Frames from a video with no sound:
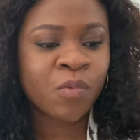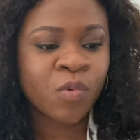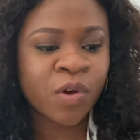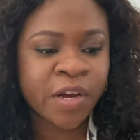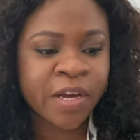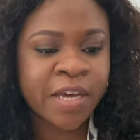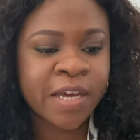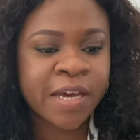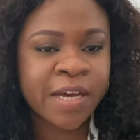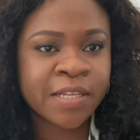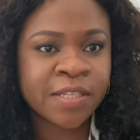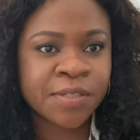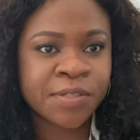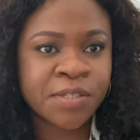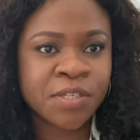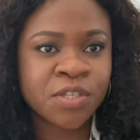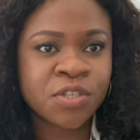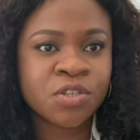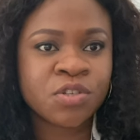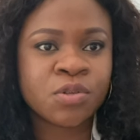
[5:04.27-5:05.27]
working at the
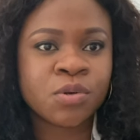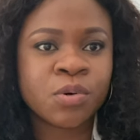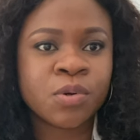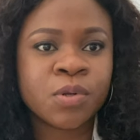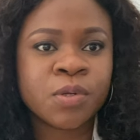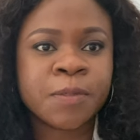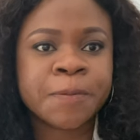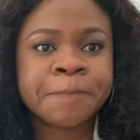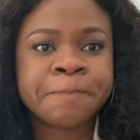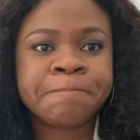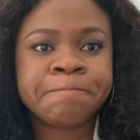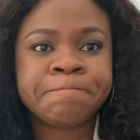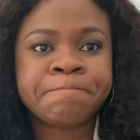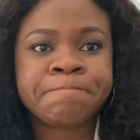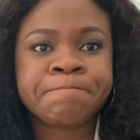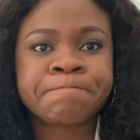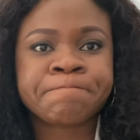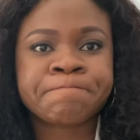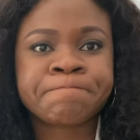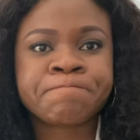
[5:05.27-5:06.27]
tea stall,
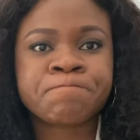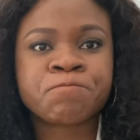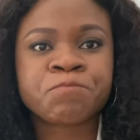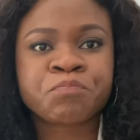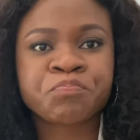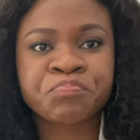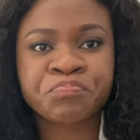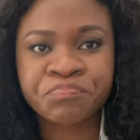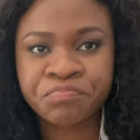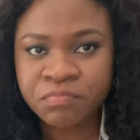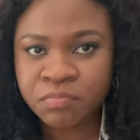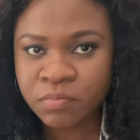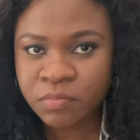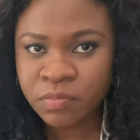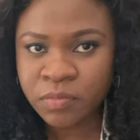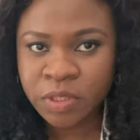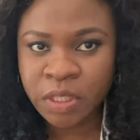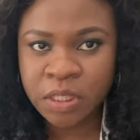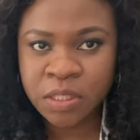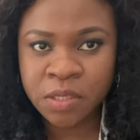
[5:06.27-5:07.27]

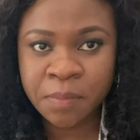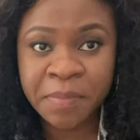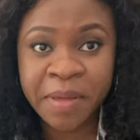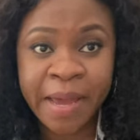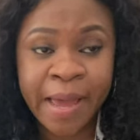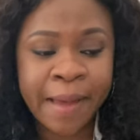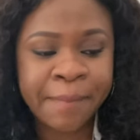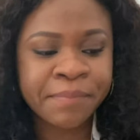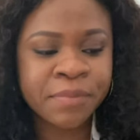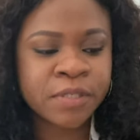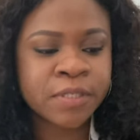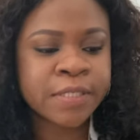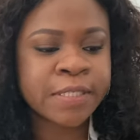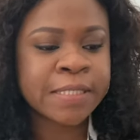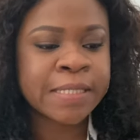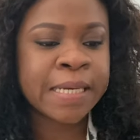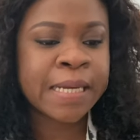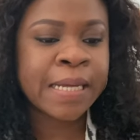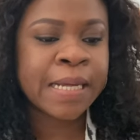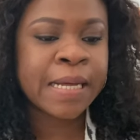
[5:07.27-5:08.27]
something
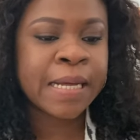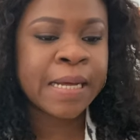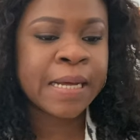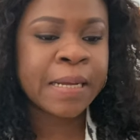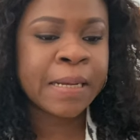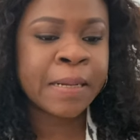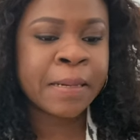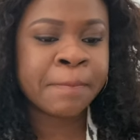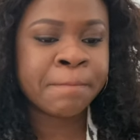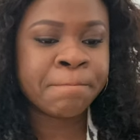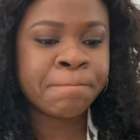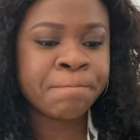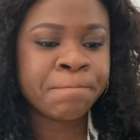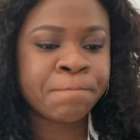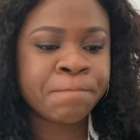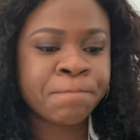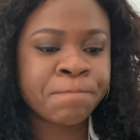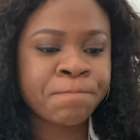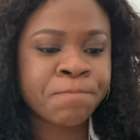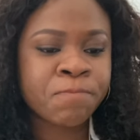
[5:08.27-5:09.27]
happens.
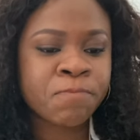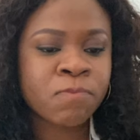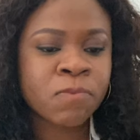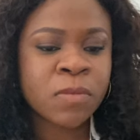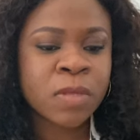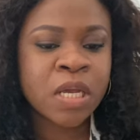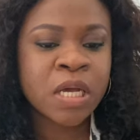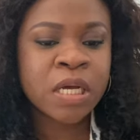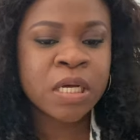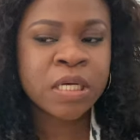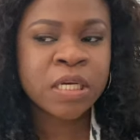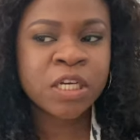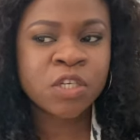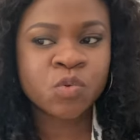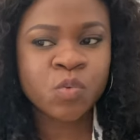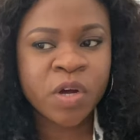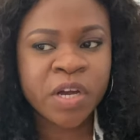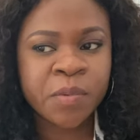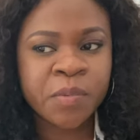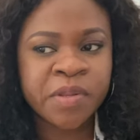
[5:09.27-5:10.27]
Um, he's
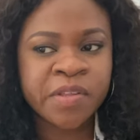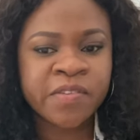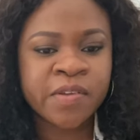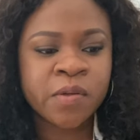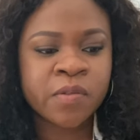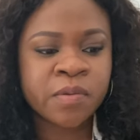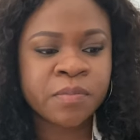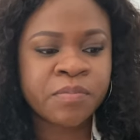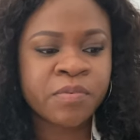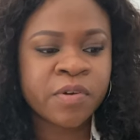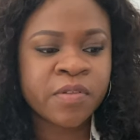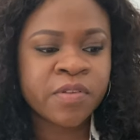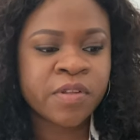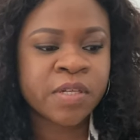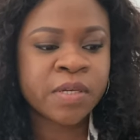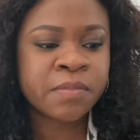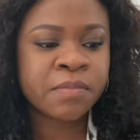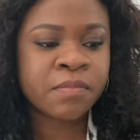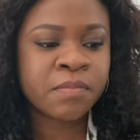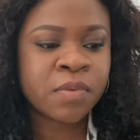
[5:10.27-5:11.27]
working with his elder brother,
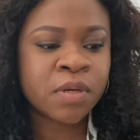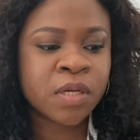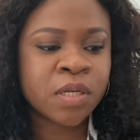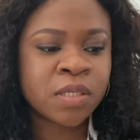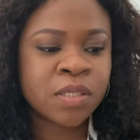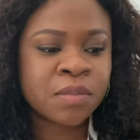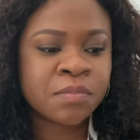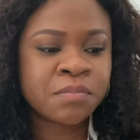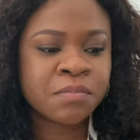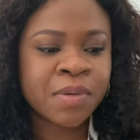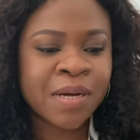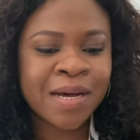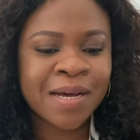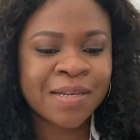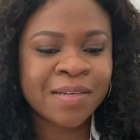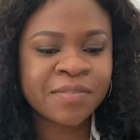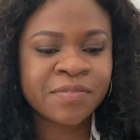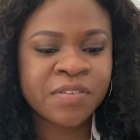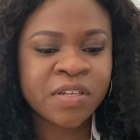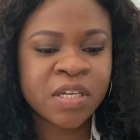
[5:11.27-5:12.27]
Dam uh,
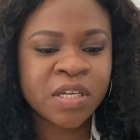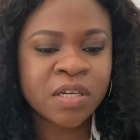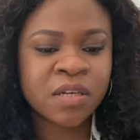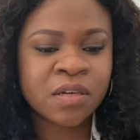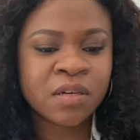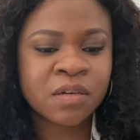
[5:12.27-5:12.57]
Dhanbad, I think.